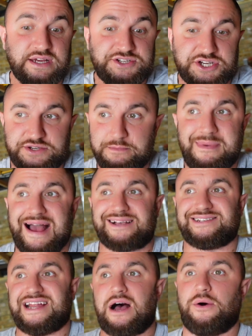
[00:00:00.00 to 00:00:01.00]
I just
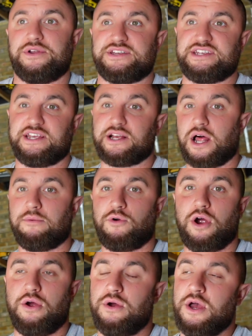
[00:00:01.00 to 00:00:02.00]
maxed out on a single arm
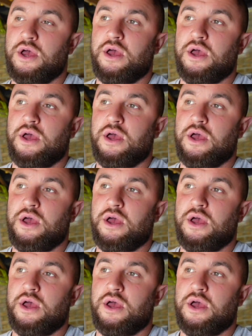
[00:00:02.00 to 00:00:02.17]
row.